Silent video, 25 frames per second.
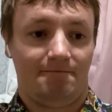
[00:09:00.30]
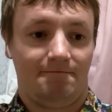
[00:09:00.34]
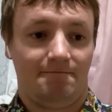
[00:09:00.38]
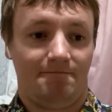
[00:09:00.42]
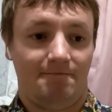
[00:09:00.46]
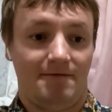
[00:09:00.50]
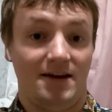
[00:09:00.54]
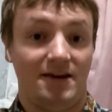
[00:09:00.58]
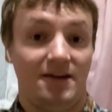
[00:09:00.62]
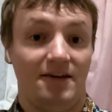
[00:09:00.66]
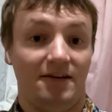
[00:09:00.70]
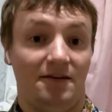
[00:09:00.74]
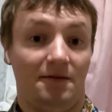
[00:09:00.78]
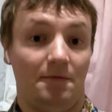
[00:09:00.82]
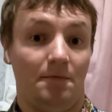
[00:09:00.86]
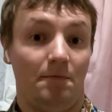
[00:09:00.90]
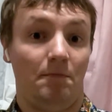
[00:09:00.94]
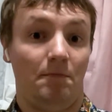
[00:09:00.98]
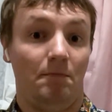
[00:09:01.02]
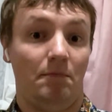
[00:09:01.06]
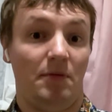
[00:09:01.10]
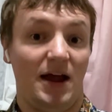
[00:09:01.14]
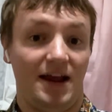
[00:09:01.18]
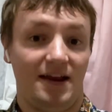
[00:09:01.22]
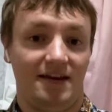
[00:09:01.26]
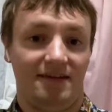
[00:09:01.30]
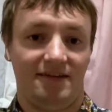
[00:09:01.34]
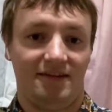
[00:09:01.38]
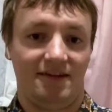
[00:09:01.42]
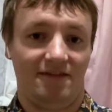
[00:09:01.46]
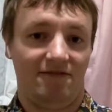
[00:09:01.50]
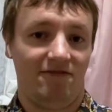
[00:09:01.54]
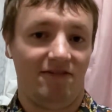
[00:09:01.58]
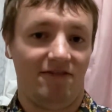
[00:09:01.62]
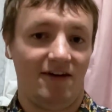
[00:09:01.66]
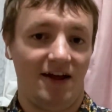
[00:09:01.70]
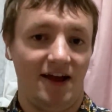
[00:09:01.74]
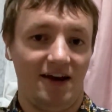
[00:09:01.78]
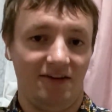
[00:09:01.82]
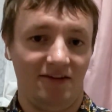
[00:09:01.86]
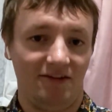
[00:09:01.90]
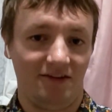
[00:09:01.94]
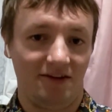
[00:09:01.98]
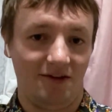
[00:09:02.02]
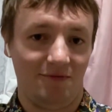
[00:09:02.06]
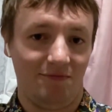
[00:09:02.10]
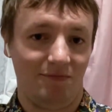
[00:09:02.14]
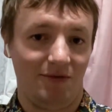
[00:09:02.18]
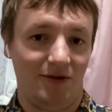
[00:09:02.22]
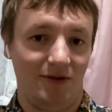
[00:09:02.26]
It does spice the finals
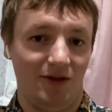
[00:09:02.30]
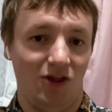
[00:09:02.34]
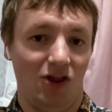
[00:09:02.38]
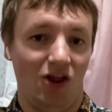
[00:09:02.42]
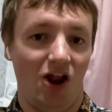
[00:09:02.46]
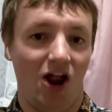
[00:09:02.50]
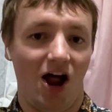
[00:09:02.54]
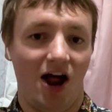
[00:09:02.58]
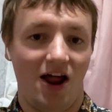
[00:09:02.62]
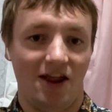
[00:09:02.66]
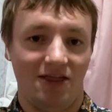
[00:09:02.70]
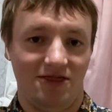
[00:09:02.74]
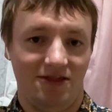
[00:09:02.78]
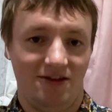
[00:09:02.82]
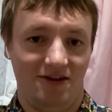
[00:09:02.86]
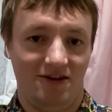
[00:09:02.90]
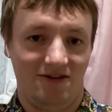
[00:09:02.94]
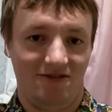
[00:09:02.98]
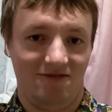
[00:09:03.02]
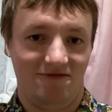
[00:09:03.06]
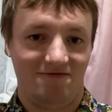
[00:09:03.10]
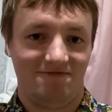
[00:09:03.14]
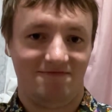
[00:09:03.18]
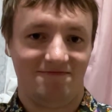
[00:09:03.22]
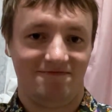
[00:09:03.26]
up a lot, though.